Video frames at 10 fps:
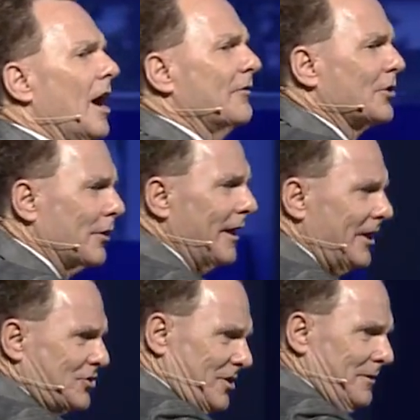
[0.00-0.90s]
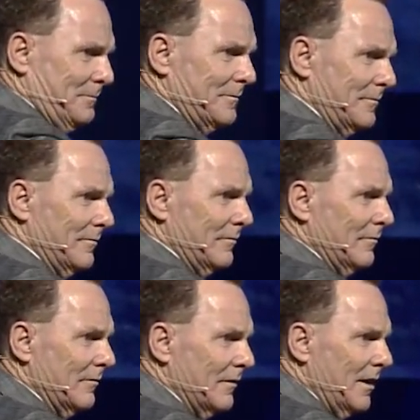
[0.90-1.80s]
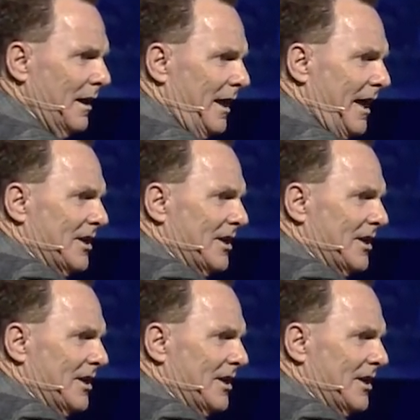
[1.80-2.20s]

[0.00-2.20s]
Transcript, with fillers: of creation. He